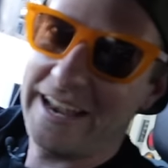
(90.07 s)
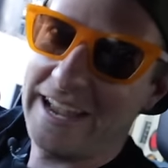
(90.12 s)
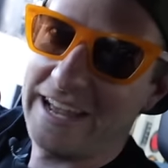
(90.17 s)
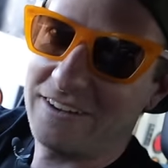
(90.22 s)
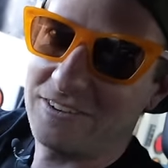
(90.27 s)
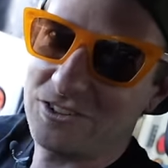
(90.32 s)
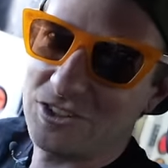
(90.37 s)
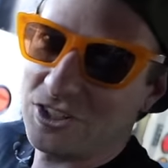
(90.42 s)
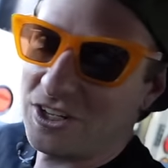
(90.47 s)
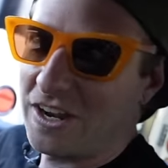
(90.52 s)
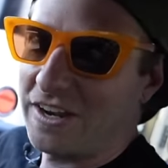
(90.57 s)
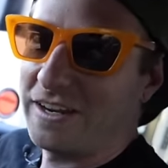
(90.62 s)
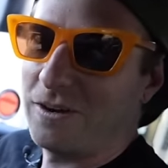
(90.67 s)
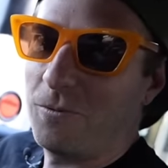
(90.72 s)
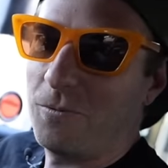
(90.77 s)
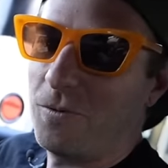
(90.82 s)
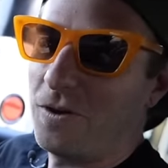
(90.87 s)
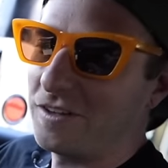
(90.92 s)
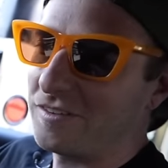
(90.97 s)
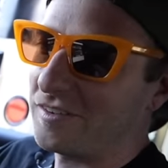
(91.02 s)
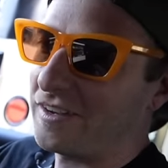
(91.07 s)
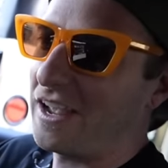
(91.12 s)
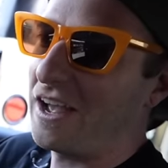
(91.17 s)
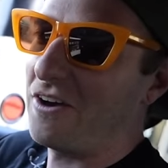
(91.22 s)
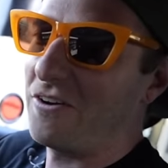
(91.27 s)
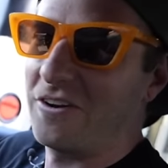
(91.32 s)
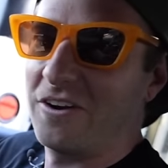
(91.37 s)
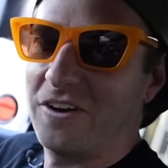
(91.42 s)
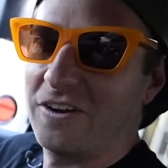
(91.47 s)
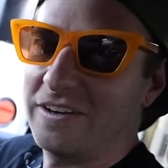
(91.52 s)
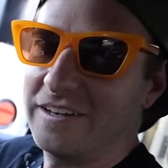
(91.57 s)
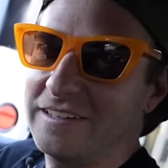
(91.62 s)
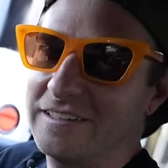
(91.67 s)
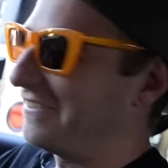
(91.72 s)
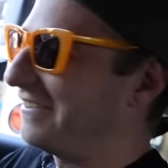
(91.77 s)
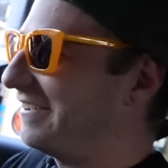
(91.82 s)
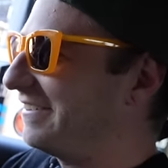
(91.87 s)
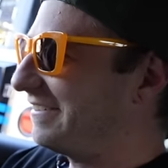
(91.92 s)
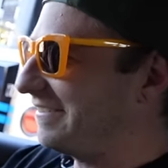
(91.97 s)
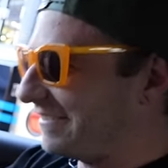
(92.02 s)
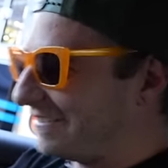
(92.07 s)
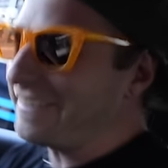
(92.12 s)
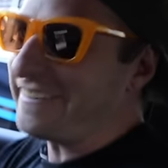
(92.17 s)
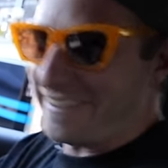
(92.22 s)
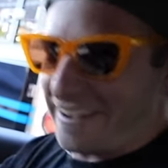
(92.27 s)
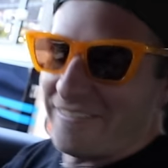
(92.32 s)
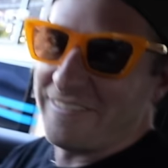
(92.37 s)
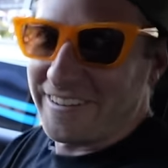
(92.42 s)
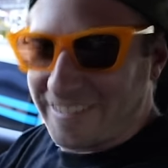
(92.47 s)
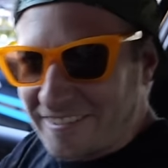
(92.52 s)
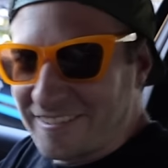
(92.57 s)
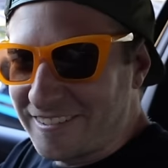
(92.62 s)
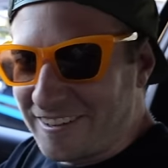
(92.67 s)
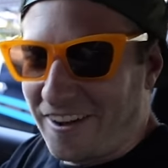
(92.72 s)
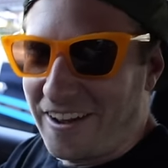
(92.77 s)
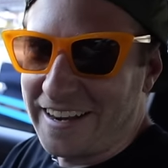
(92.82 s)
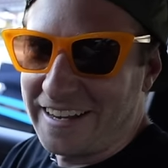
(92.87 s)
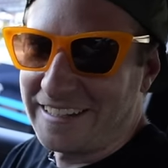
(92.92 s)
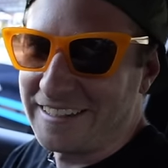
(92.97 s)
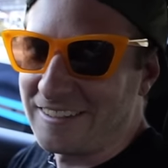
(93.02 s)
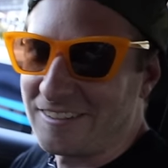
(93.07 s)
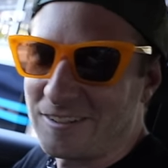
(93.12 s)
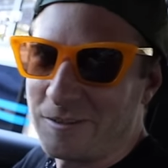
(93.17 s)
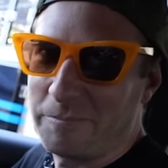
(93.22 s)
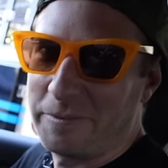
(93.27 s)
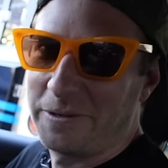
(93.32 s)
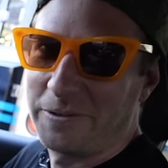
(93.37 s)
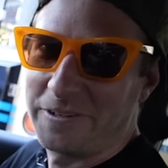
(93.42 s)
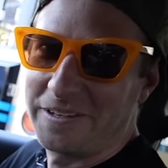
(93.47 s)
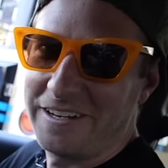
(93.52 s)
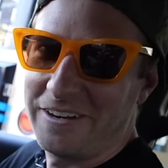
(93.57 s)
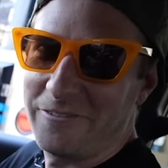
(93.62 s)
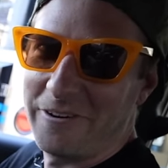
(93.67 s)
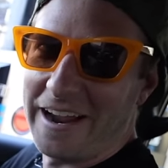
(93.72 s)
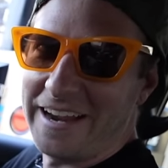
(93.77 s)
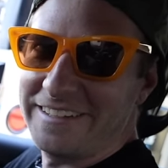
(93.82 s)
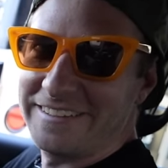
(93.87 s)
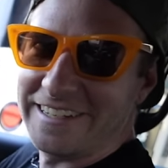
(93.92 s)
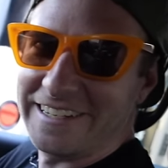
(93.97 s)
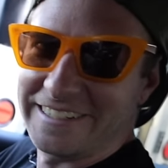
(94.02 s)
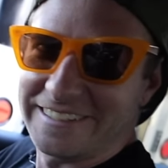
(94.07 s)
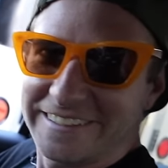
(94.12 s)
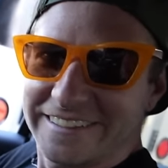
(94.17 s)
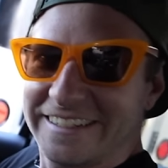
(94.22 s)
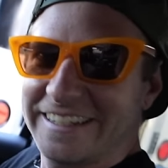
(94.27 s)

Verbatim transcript: now, show you what's going on, and oh, I'm excited just to build a new Ranger.